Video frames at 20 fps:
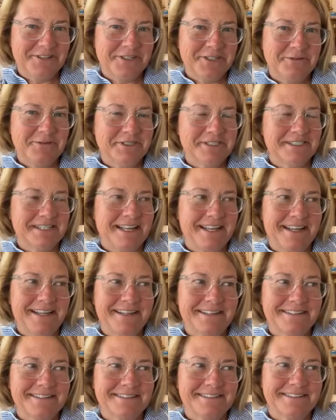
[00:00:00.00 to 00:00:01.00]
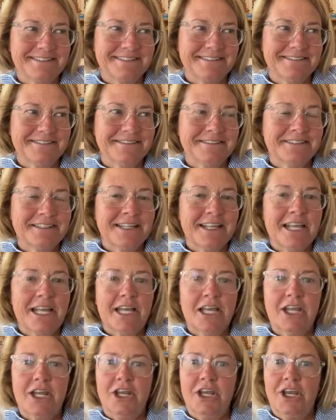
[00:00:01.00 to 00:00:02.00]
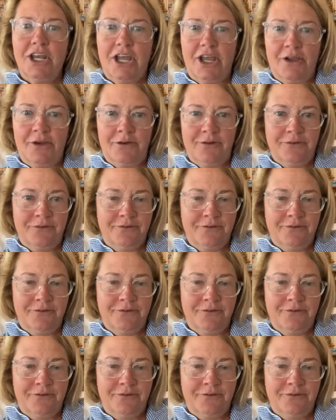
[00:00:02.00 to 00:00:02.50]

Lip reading: She was like, no.